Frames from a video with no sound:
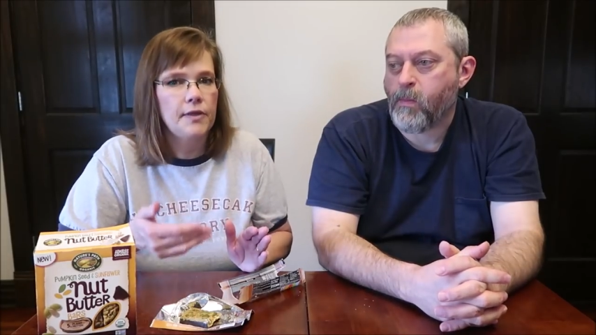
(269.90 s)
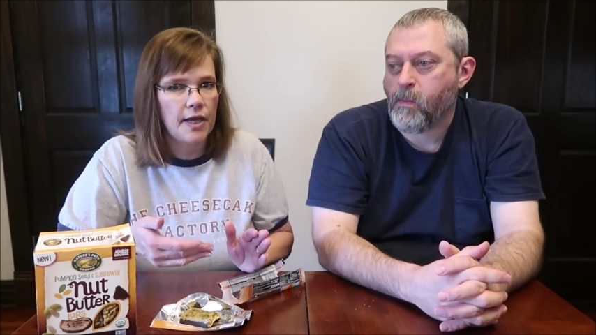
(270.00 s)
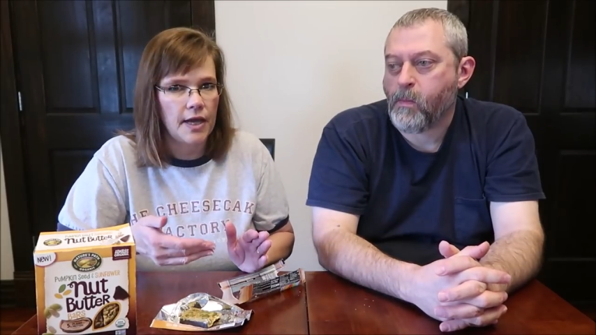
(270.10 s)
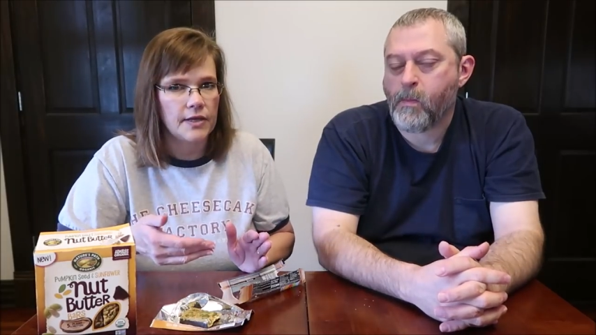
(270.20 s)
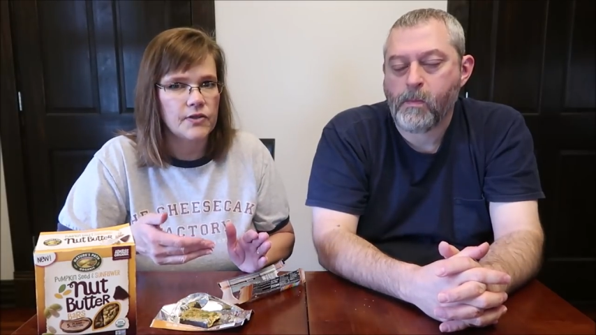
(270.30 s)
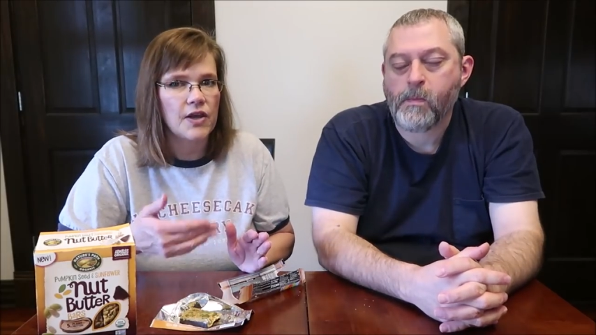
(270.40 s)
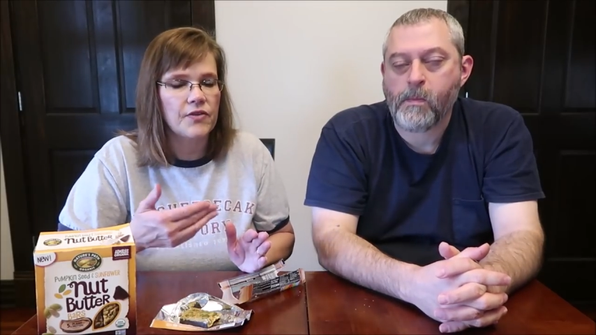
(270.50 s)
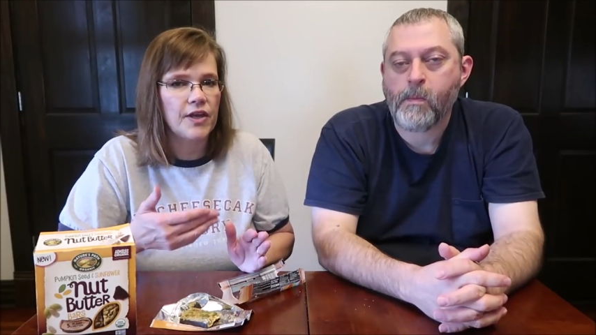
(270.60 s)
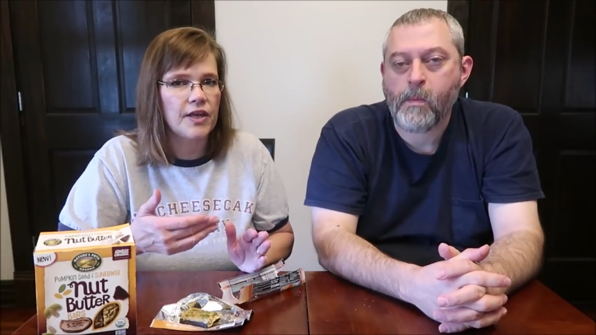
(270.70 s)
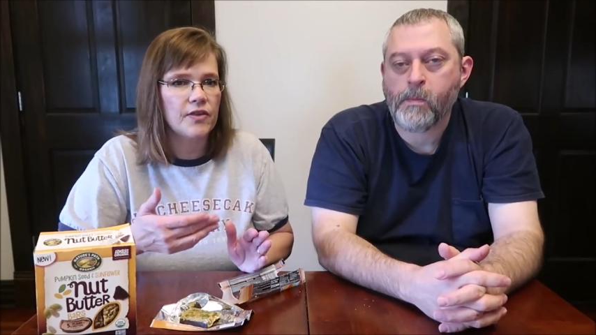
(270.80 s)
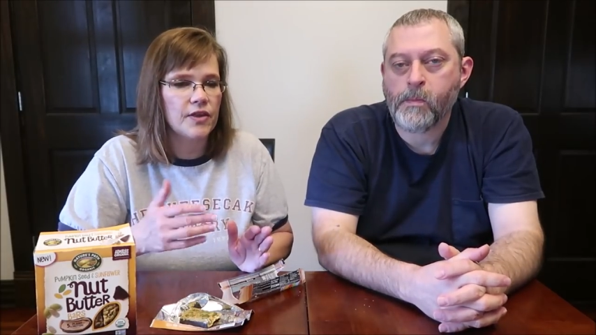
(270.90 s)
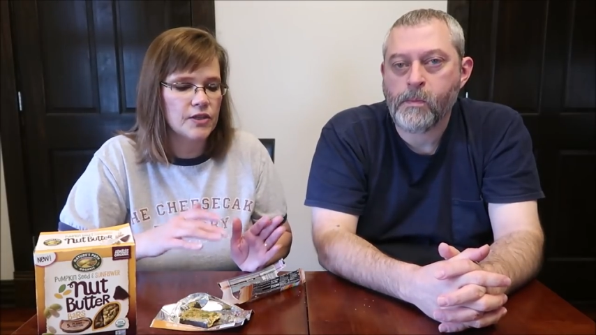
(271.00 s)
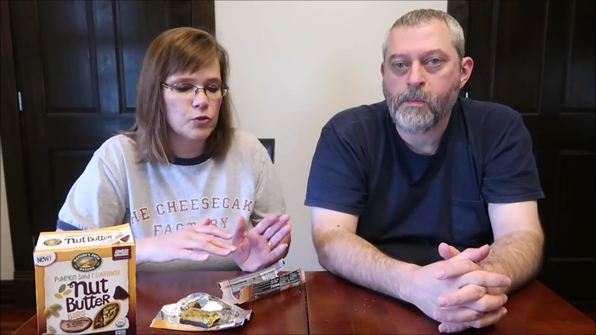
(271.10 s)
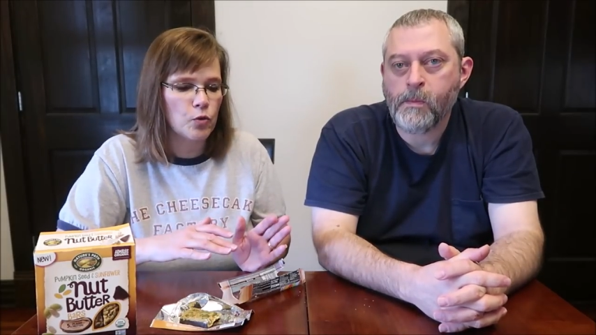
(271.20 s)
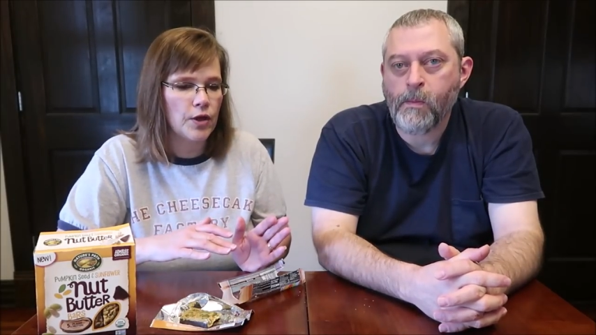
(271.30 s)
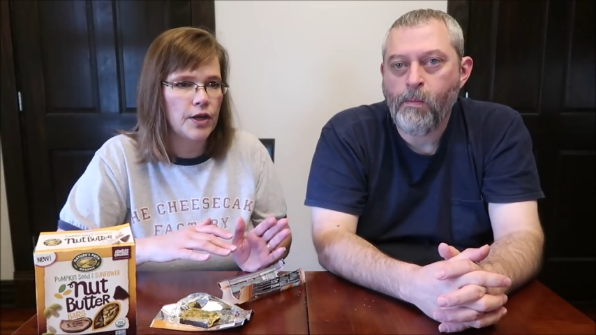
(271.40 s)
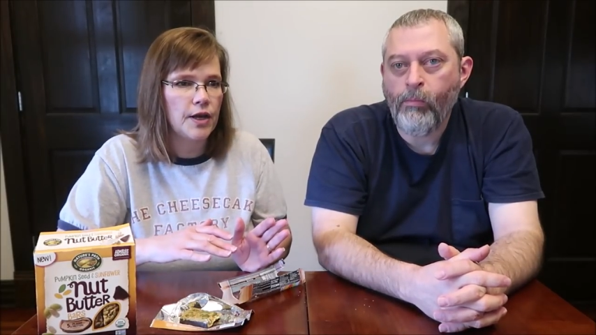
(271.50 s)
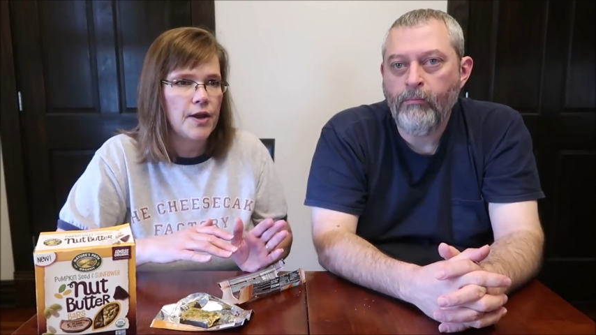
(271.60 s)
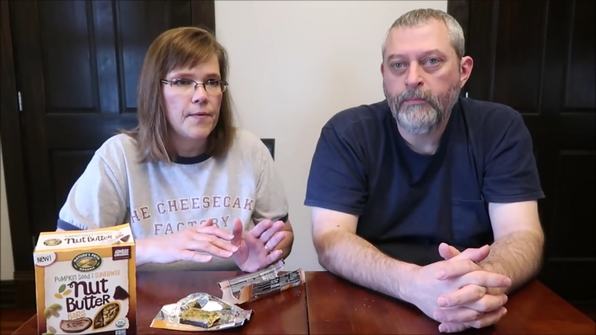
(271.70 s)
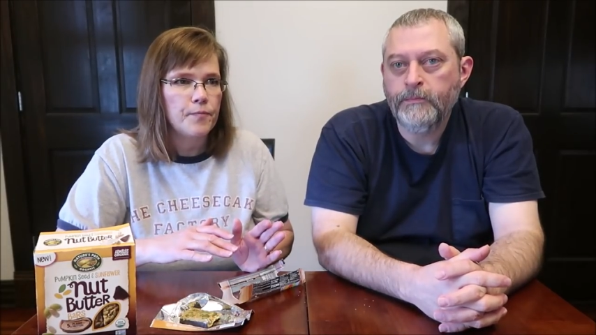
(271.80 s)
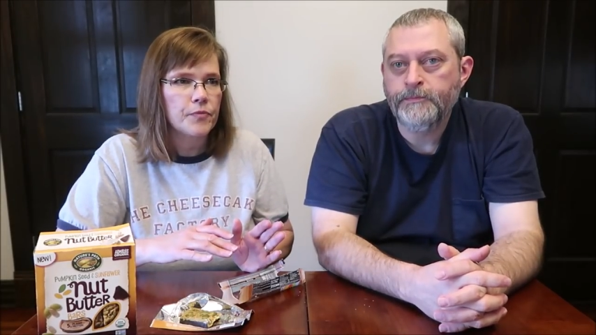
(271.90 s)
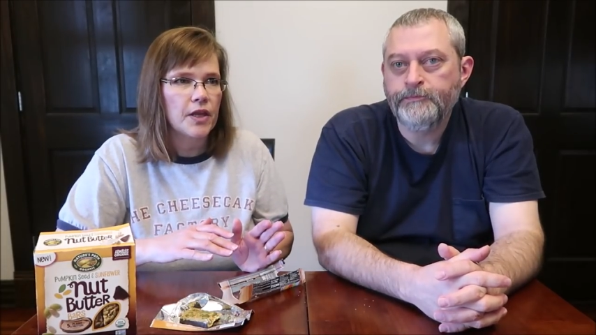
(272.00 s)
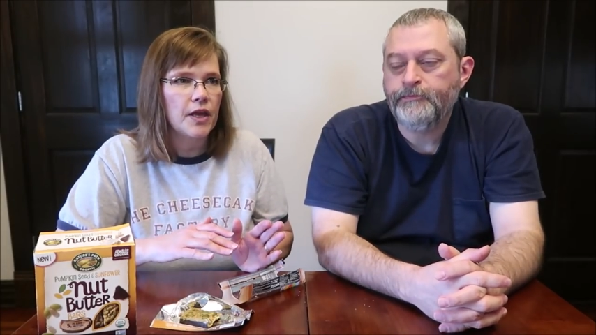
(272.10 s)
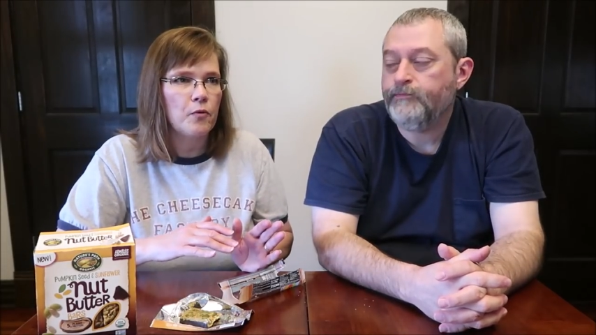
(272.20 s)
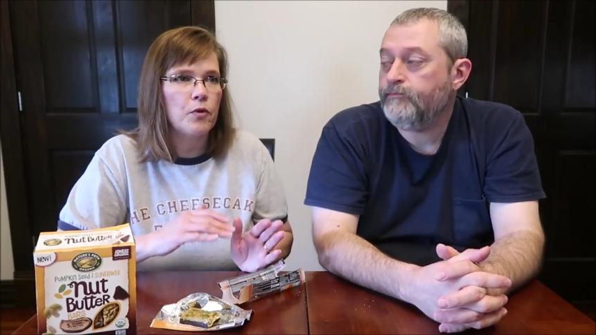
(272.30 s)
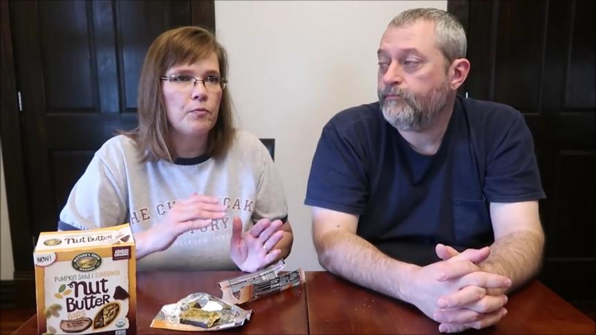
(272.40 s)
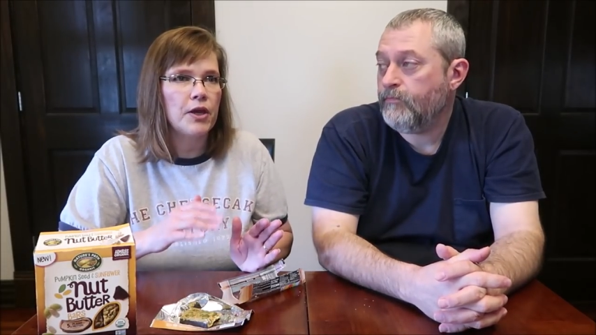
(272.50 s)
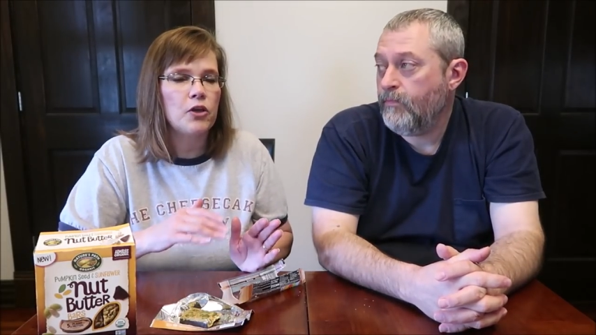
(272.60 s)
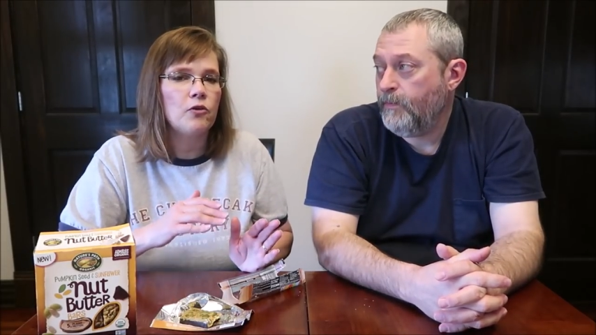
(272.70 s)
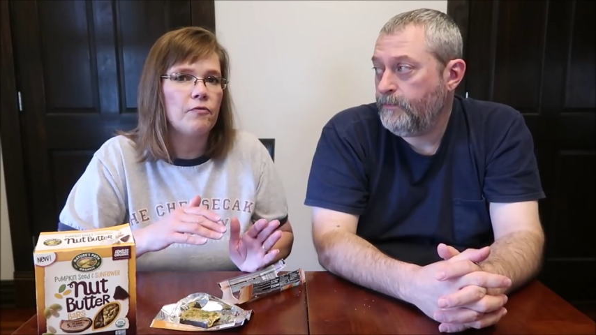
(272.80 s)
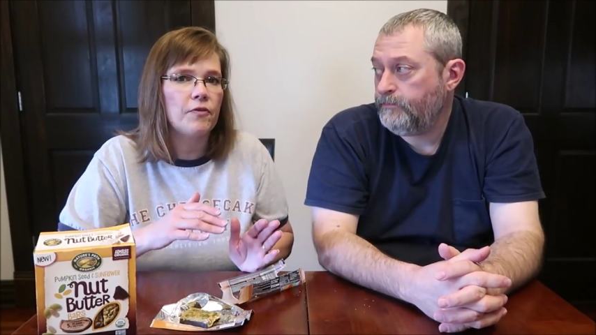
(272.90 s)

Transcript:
Speaker 1: Yes, I think this one, it would make you